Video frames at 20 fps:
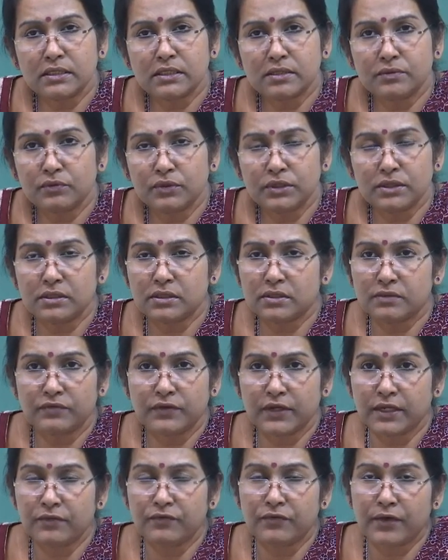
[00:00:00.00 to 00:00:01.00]
which is
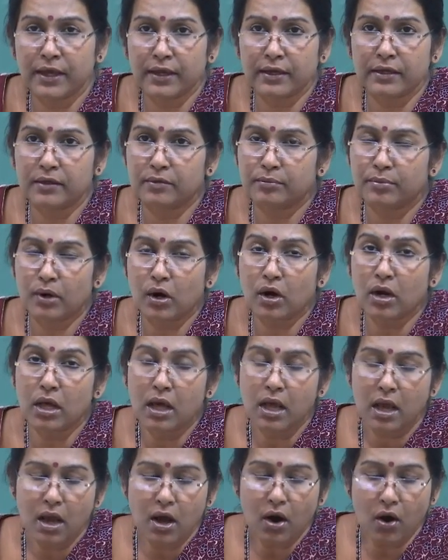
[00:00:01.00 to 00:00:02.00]
very vague and broad,
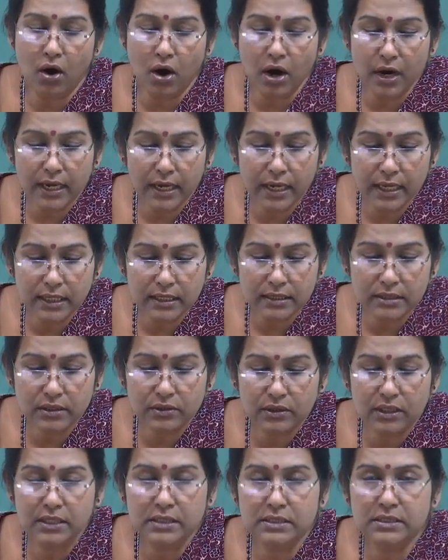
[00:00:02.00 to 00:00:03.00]
or else you
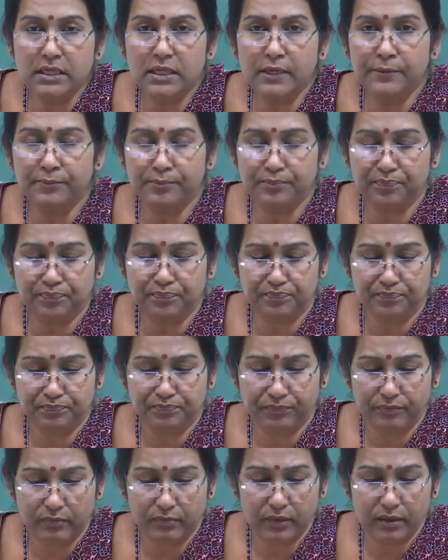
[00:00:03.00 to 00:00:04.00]
can say
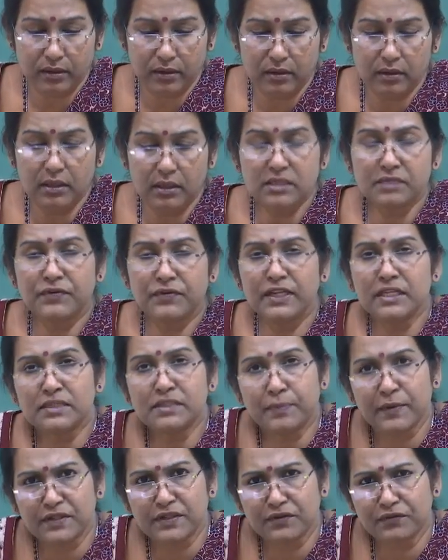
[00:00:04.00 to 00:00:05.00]
it is very
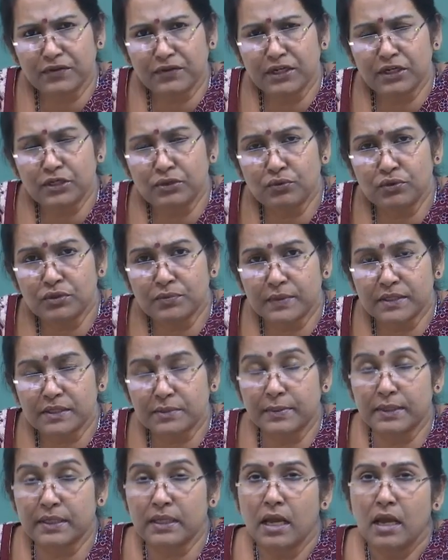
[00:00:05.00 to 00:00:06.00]
specific, very too
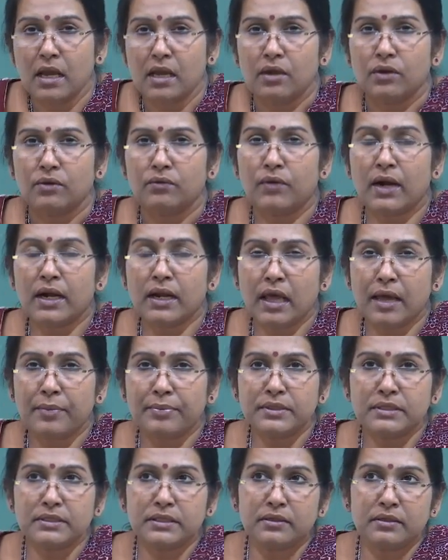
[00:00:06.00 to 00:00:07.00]
specific. What
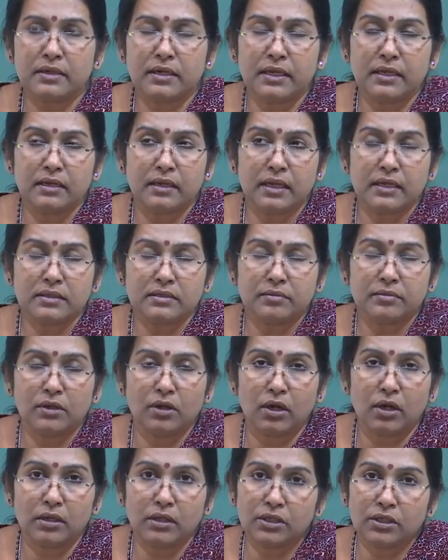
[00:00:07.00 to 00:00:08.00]
happens generally in case of the
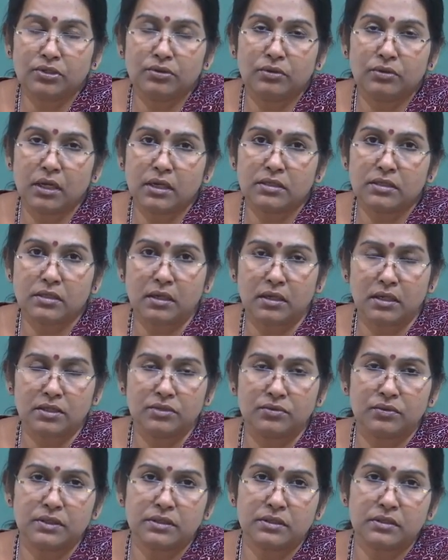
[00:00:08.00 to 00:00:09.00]
longitudinal studies,
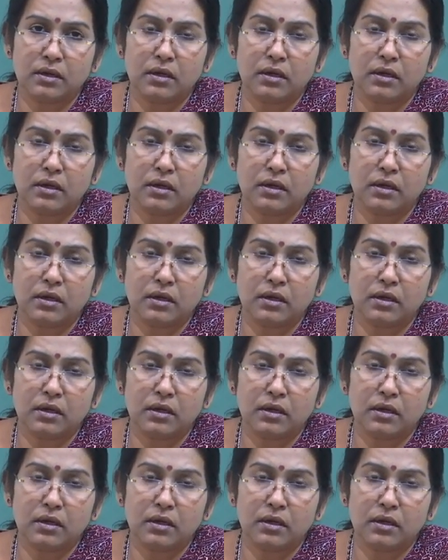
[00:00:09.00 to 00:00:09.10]
which